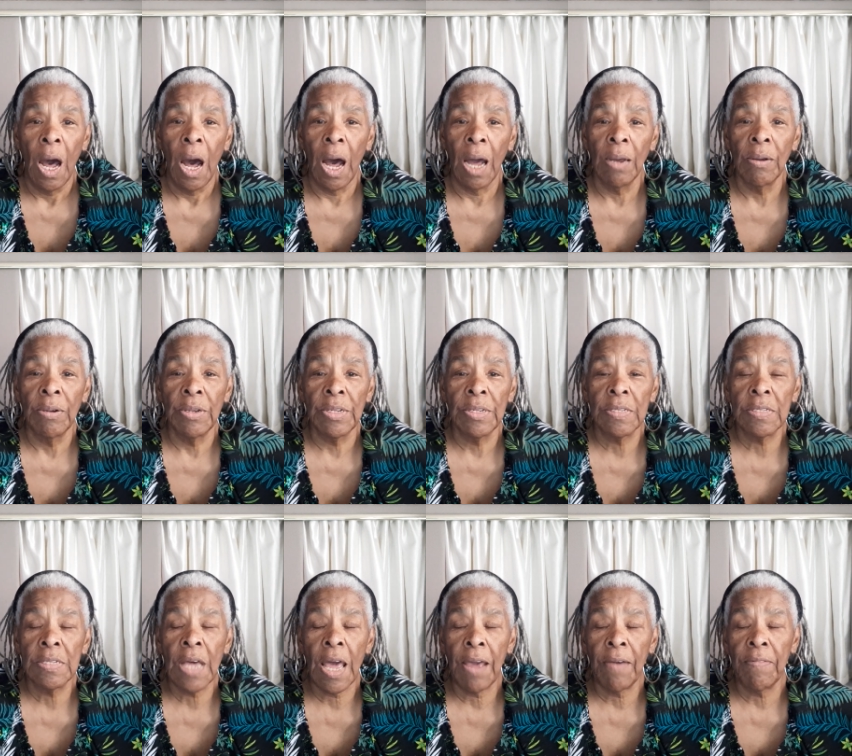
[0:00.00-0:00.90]
I
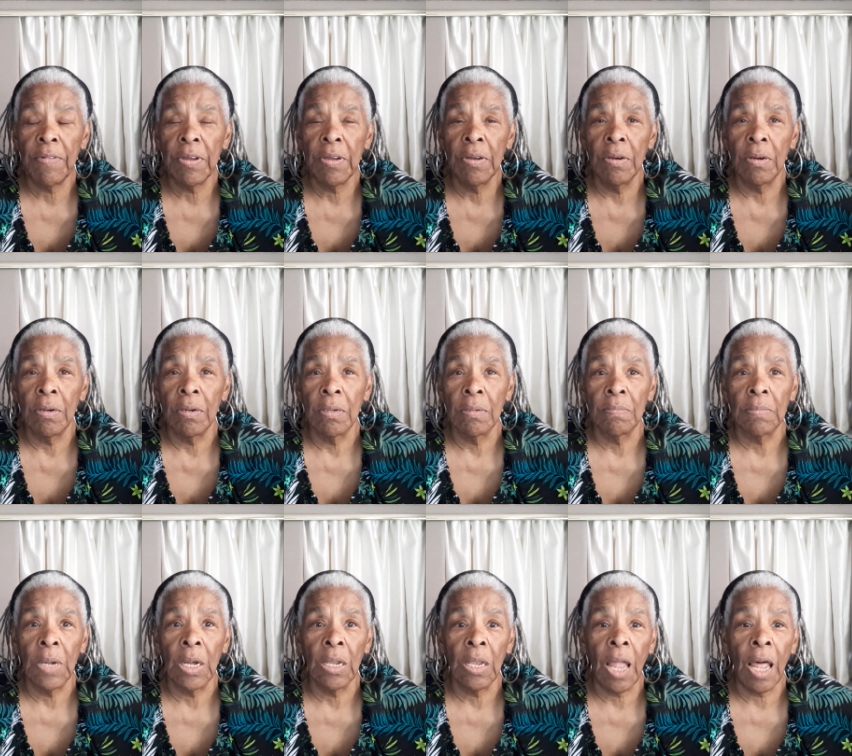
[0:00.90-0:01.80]
was having
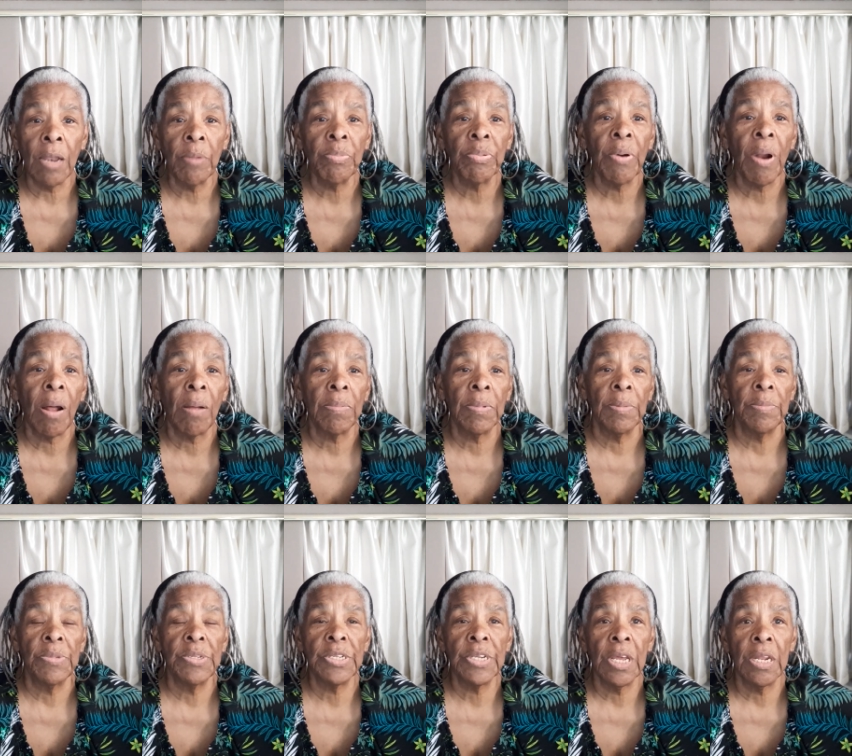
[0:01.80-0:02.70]
a lot of
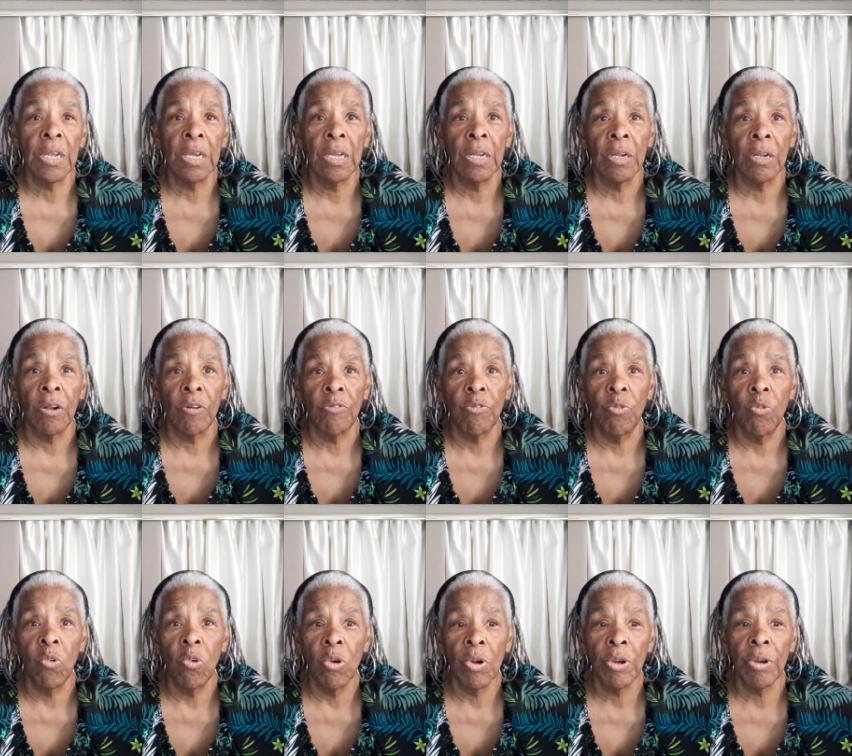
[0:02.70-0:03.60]
problems getting in enough
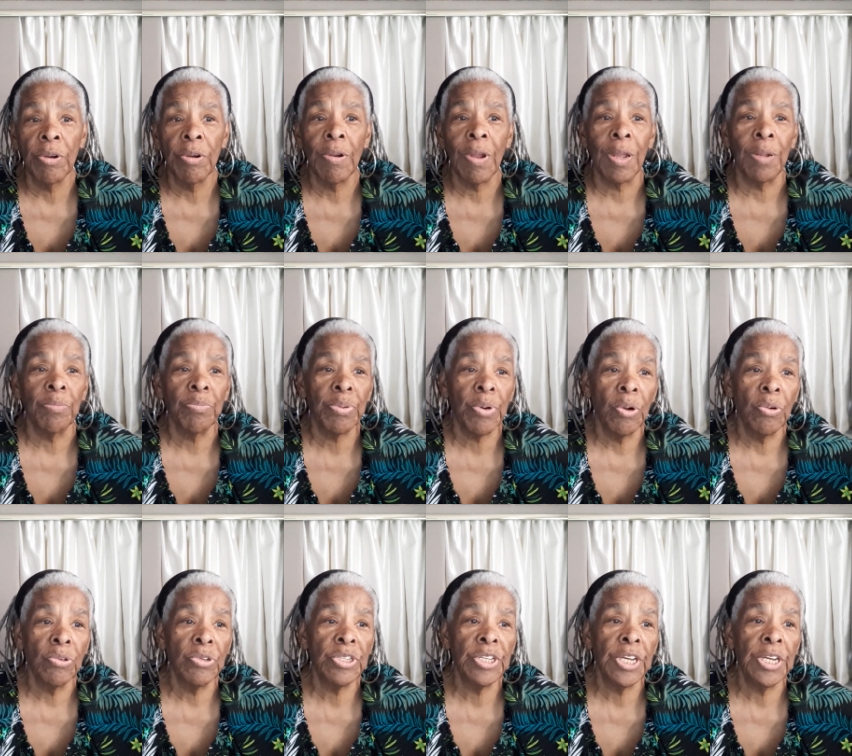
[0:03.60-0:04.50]
water and
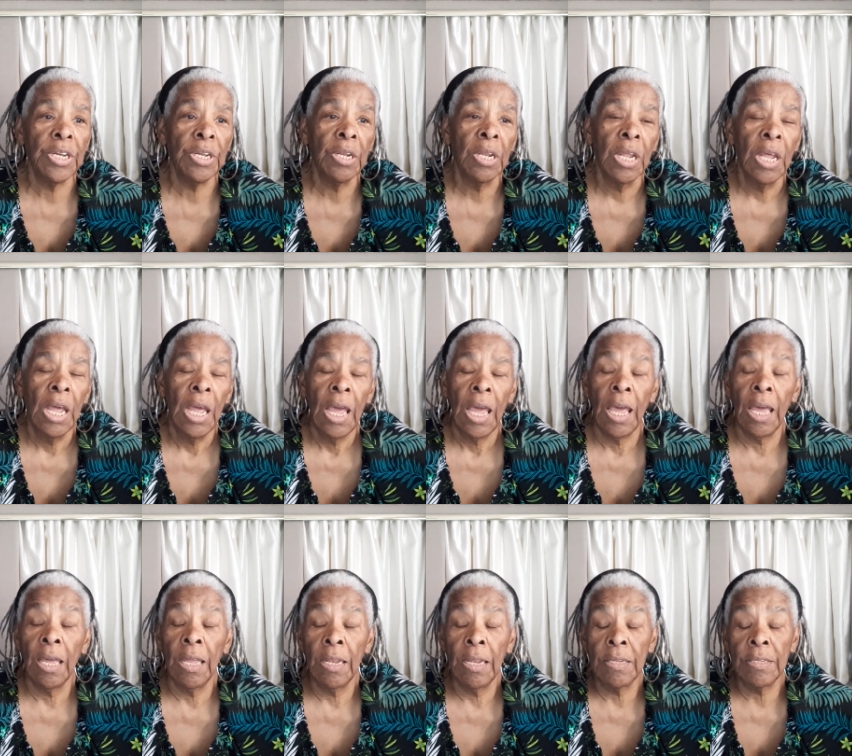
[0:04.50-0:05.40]
protein,
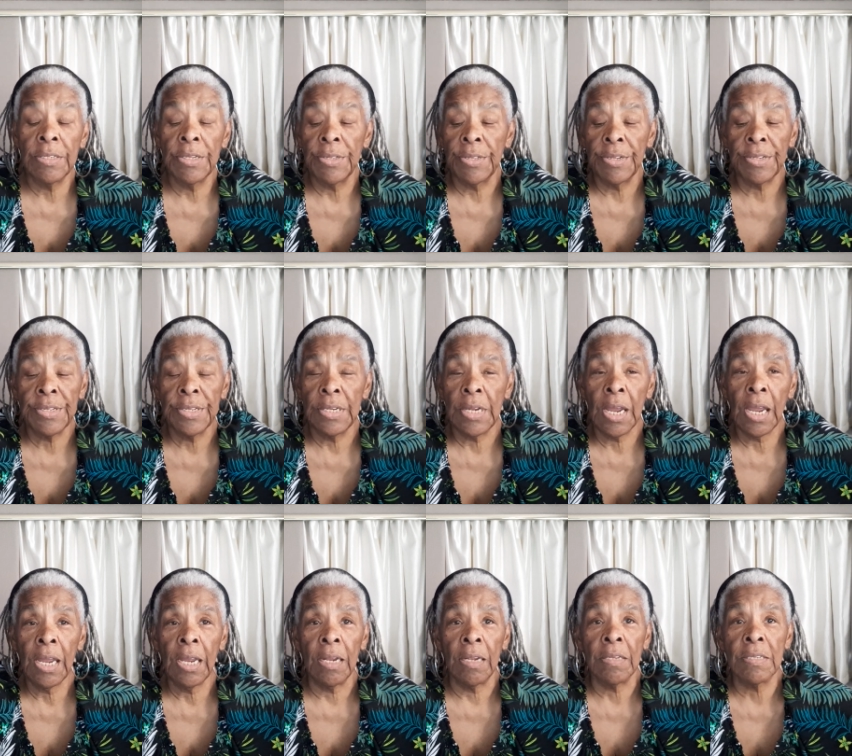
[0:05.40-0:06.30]
and to this
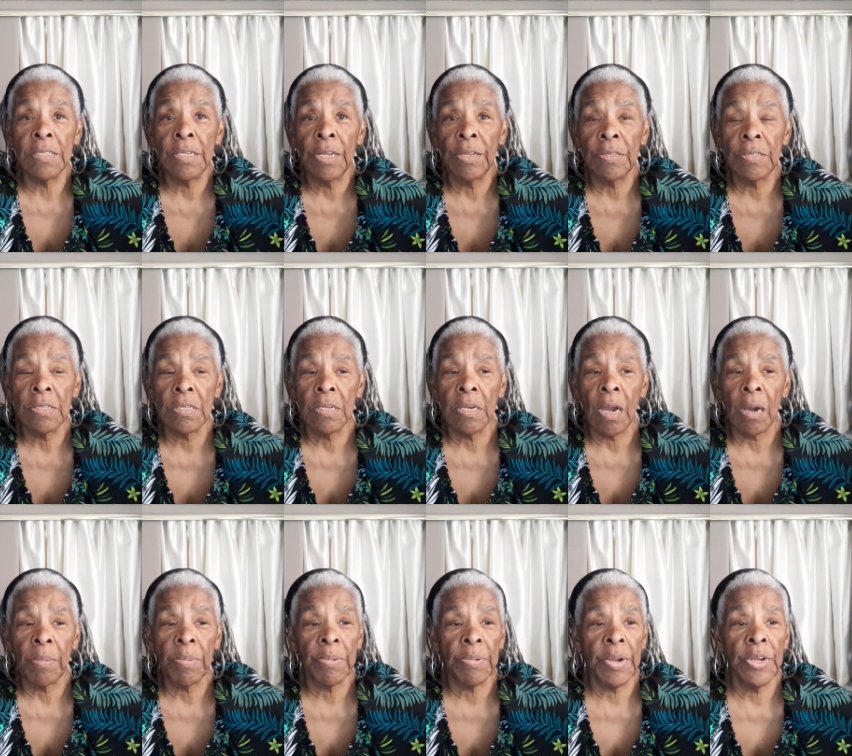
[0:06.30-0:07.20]
date, since the
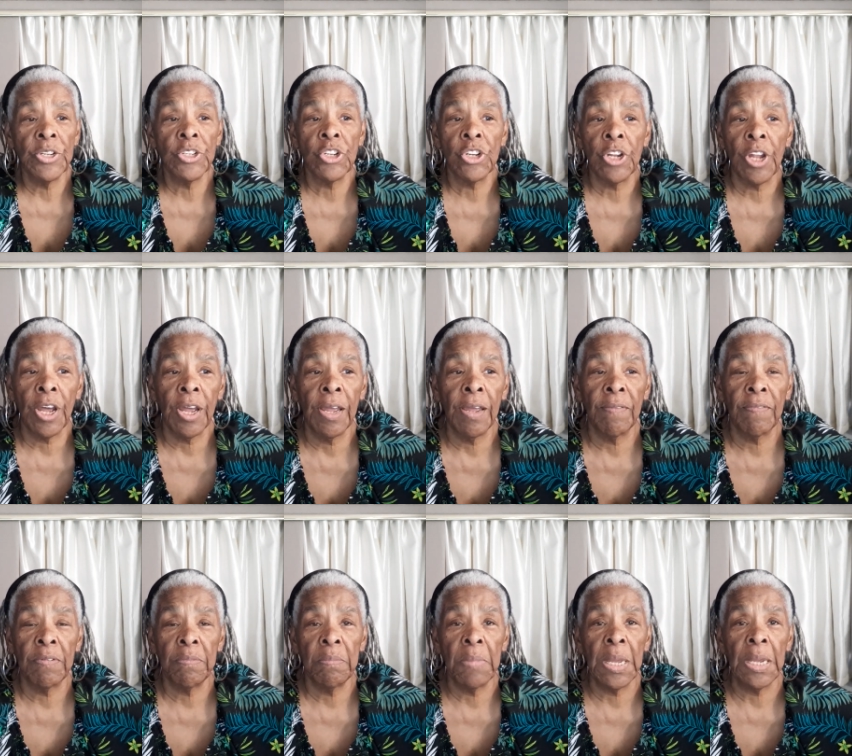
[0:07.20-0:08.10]
operation, I
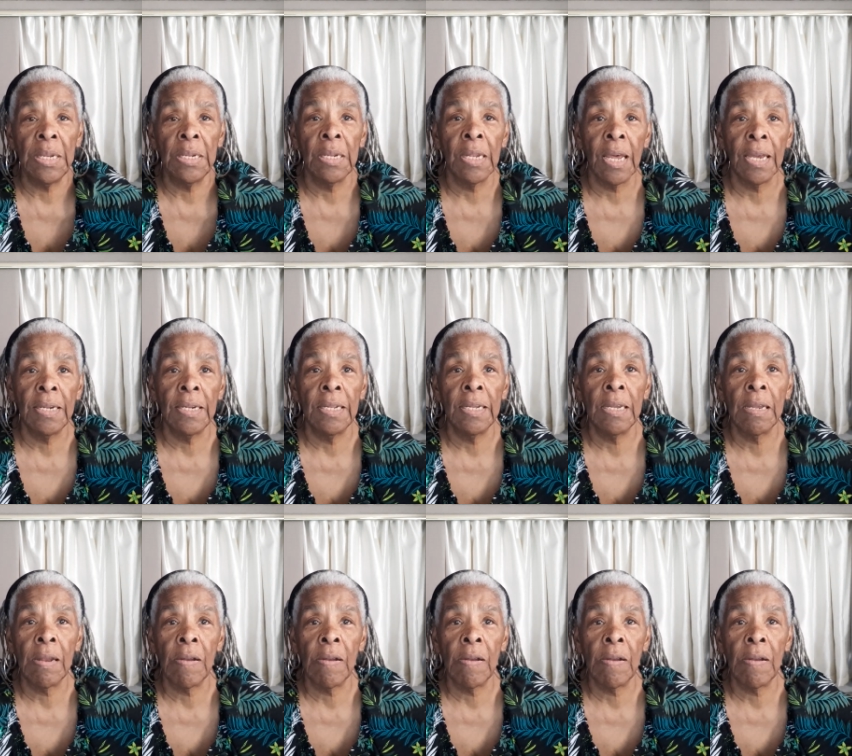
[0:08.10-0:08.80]
haven't made 90